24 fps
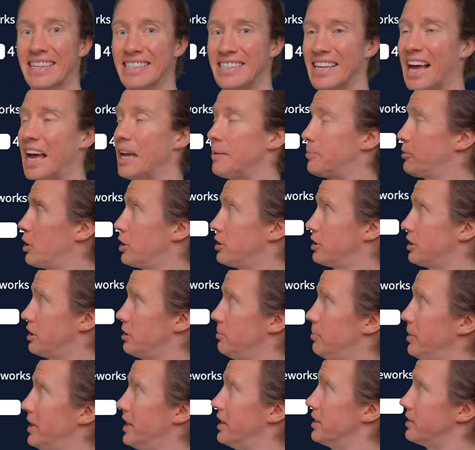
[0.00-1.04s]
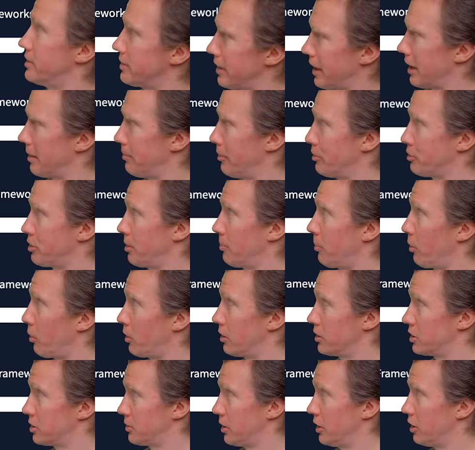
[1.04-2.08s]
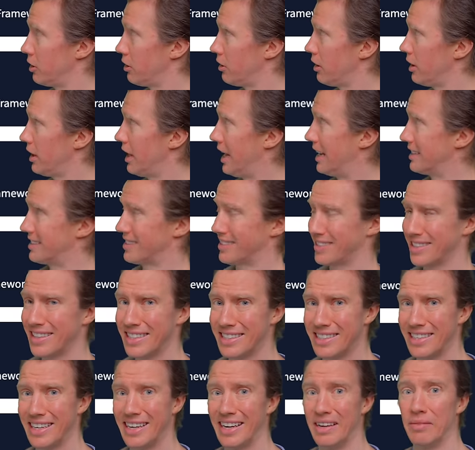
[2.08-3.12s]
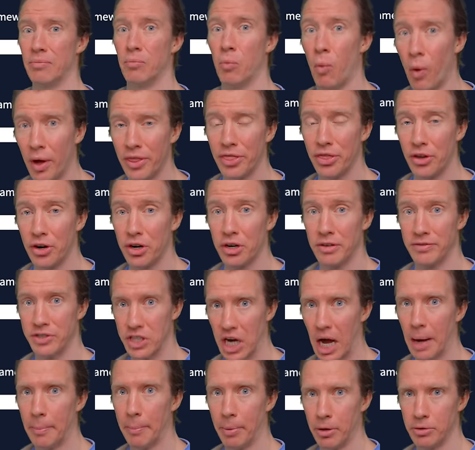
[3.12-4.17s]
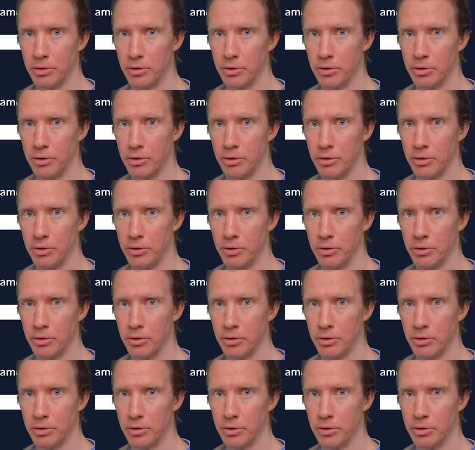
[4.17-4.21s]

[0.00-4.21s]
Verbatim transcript: this hype causes it to be the second most important skill, as it's listed in 1/3 of job